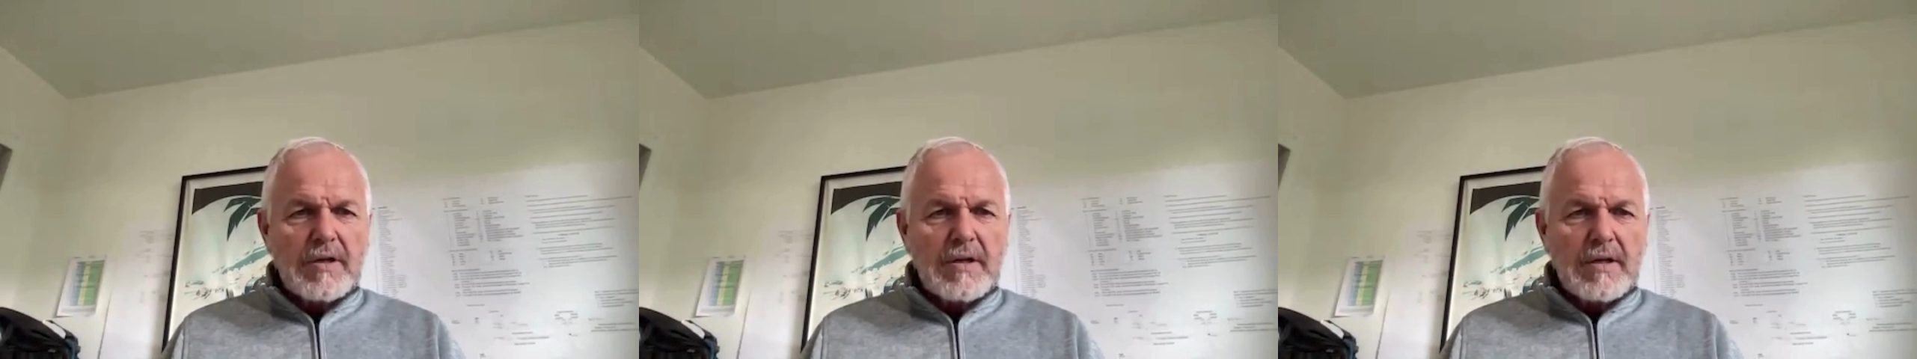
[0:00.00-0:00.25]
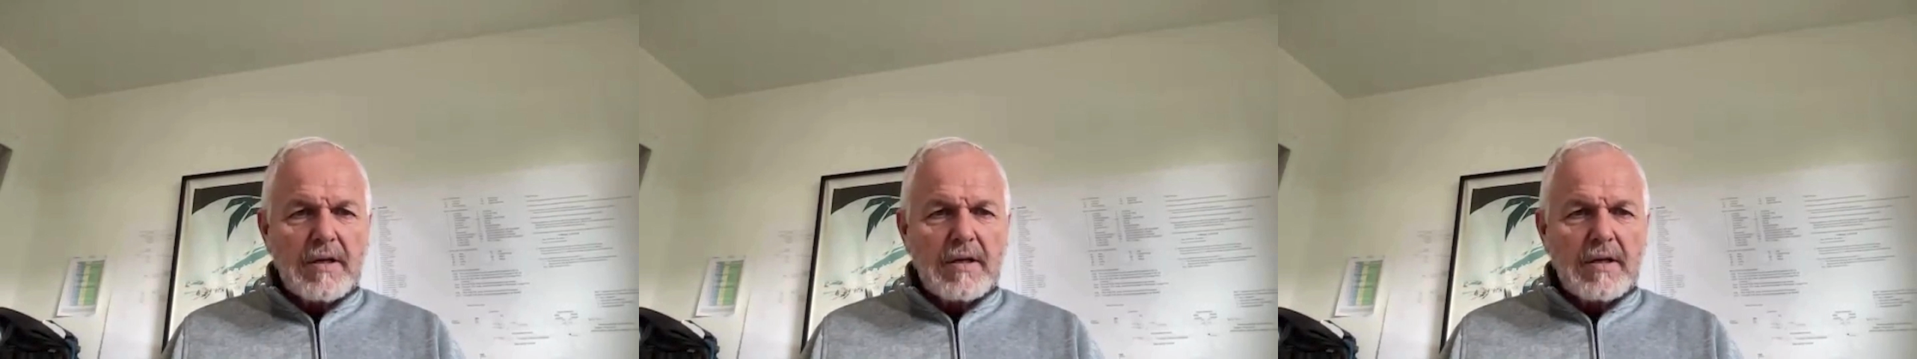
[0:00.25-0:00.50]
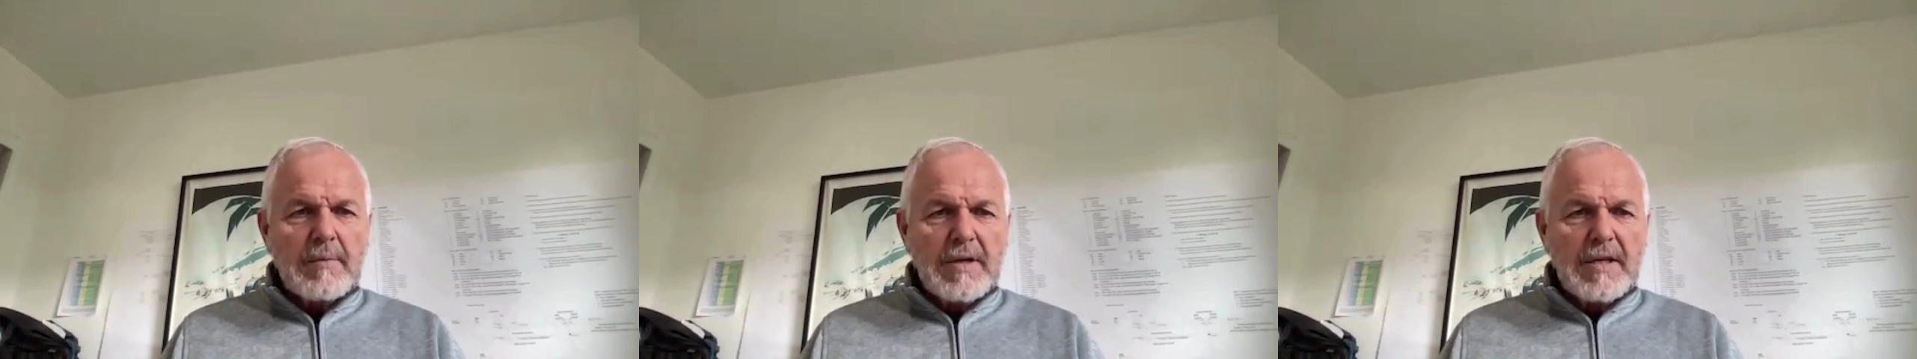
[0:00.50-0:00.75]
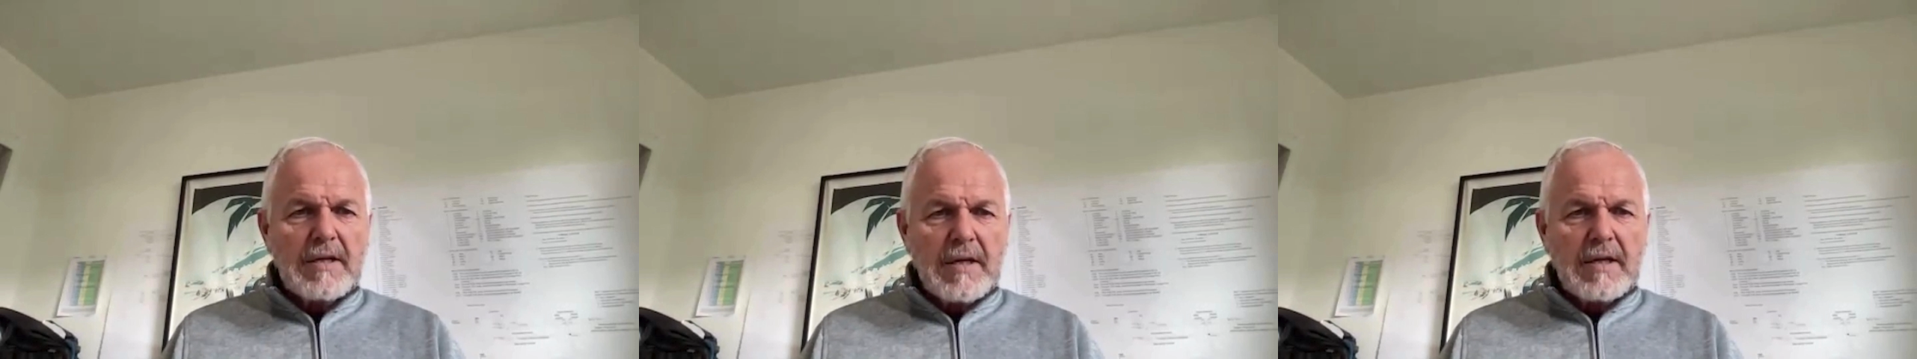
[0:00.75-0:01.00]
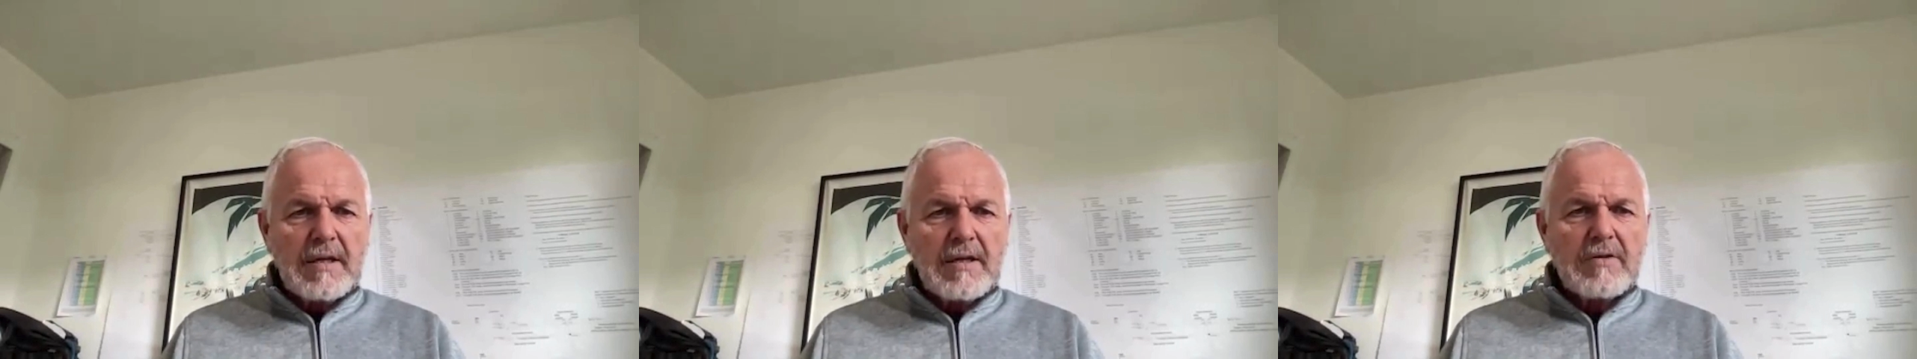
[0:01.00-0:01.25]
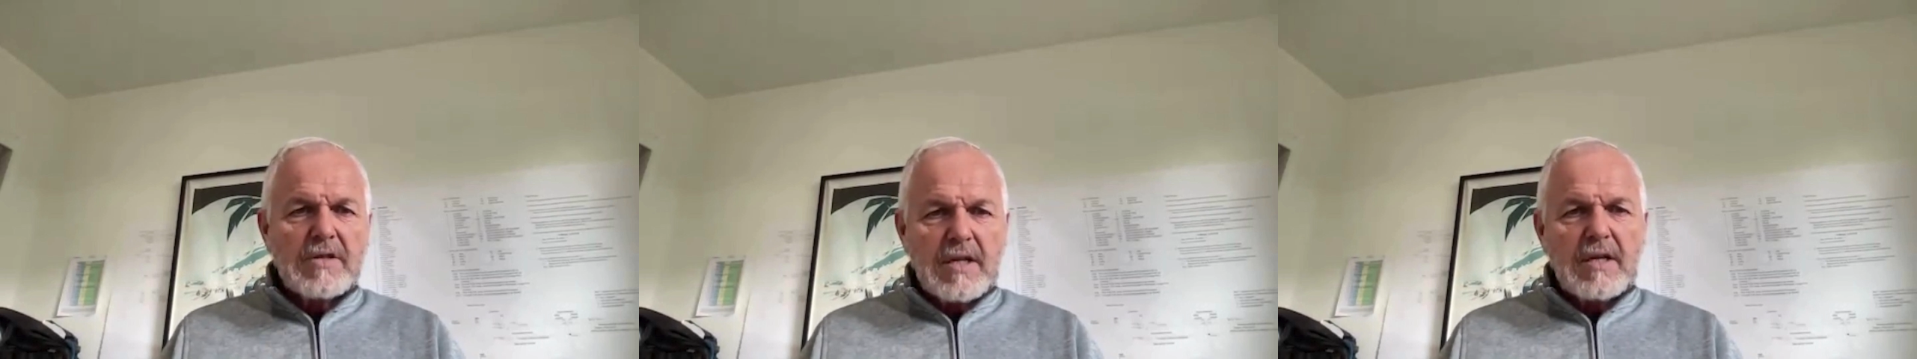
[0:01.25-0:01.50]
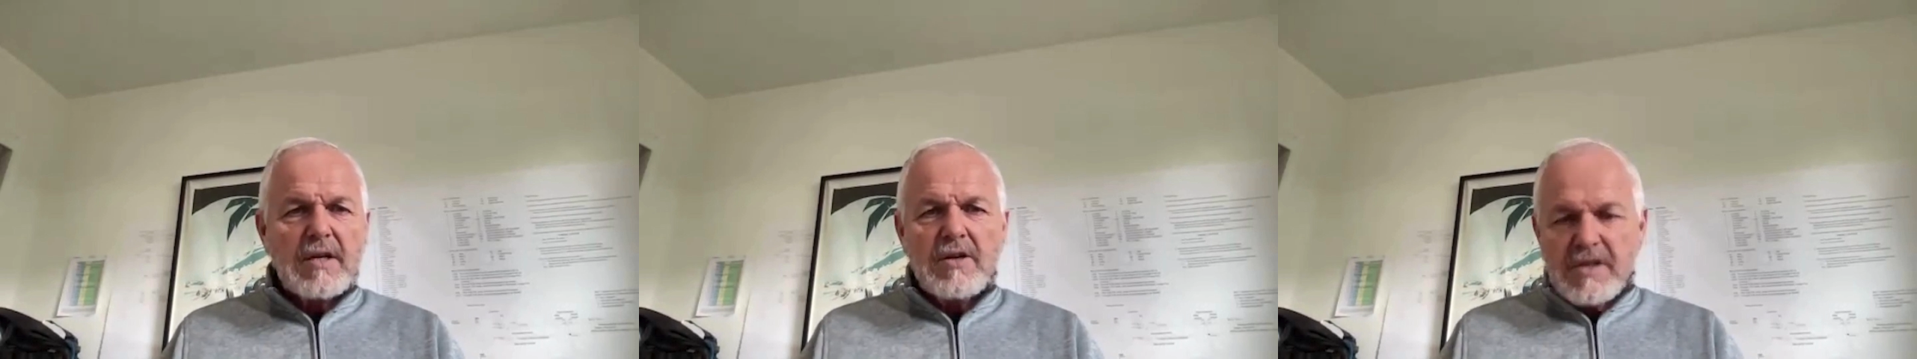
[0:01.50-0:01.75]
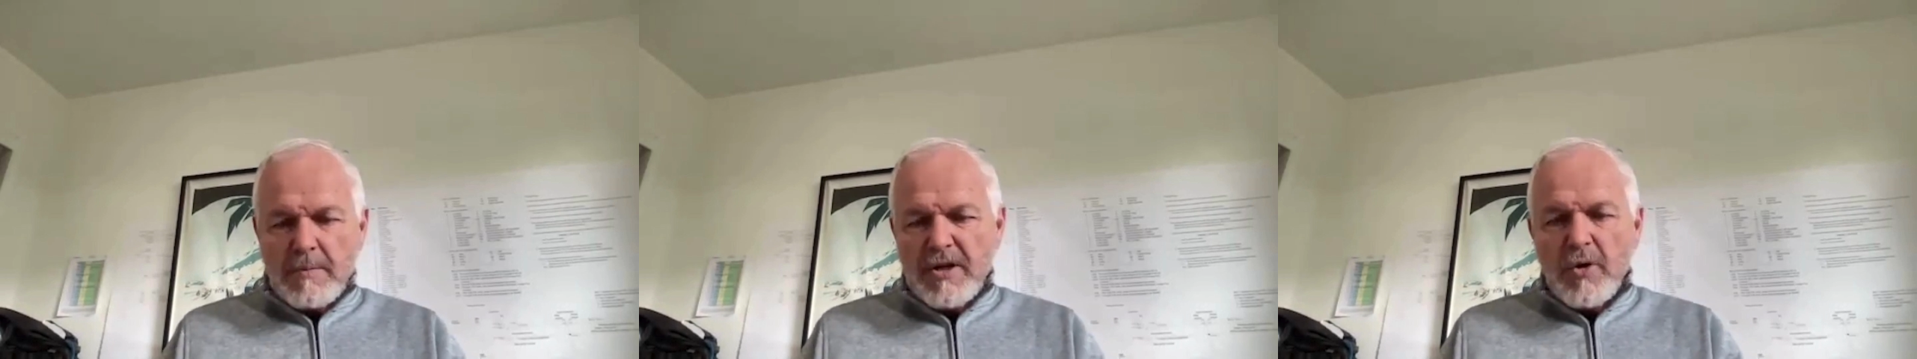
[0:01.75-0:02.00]
and I mean it used
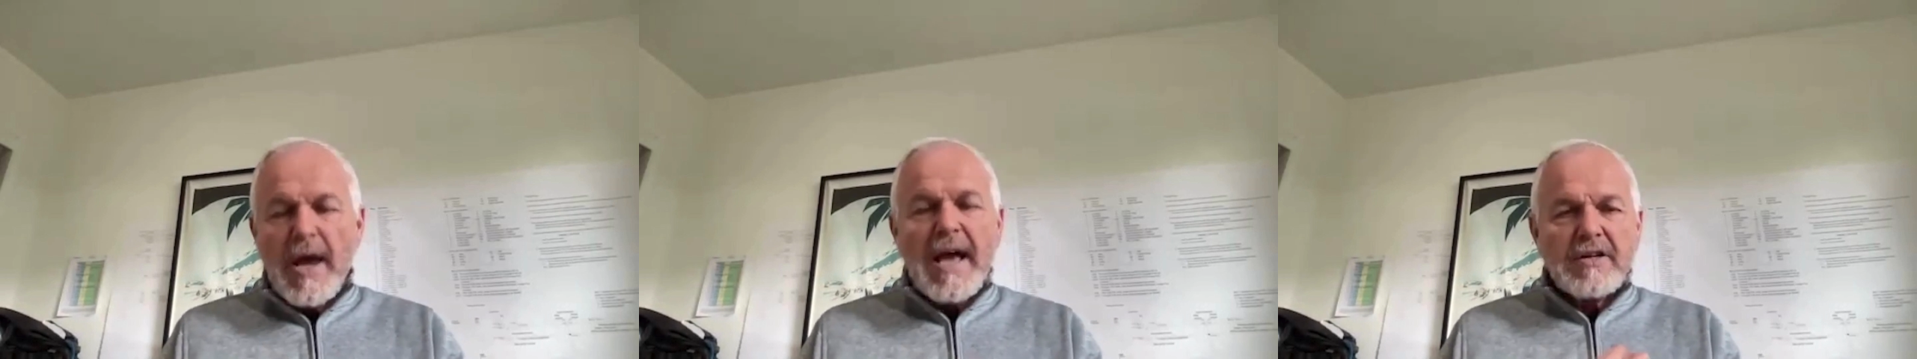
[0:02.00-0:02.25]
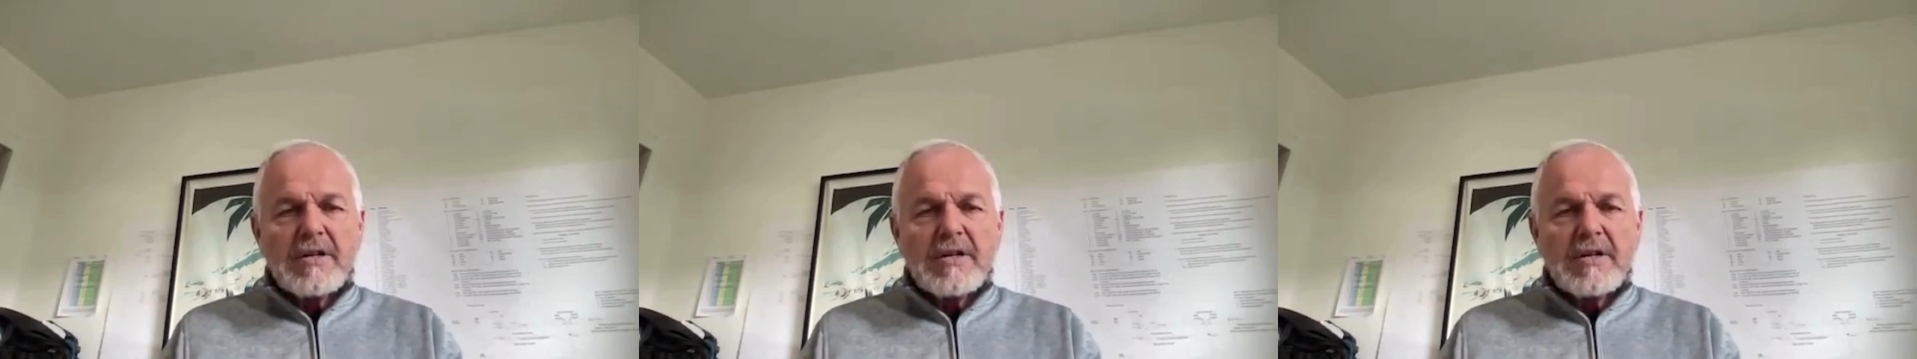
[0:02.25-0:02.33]
to be you had